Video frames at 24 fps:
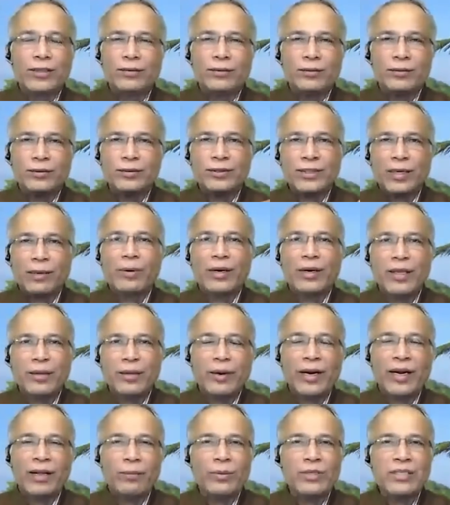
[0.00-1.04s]
somebody
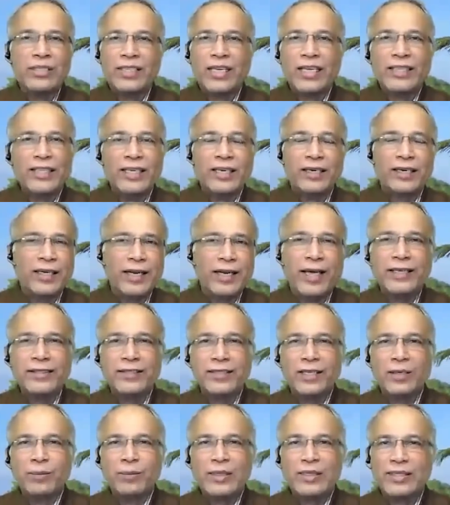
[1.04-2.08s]
made a mistake, they realize
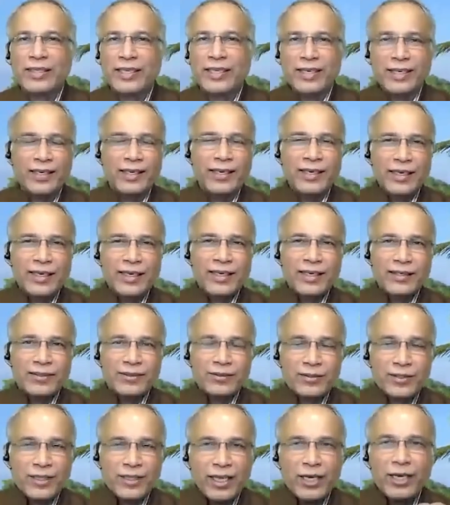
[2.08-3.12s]
their mistake,
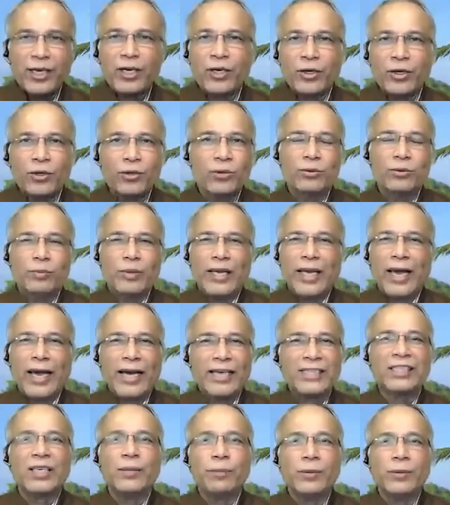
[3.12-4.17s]
they need to be
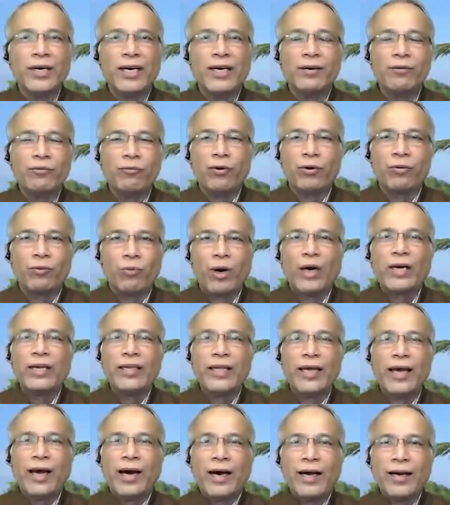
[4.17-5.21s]
accepted for what
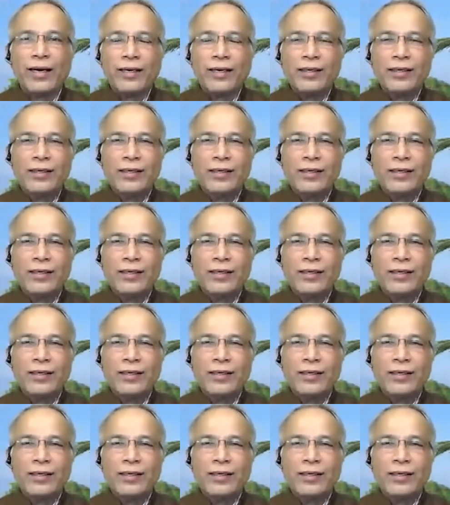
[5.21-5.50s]
they are.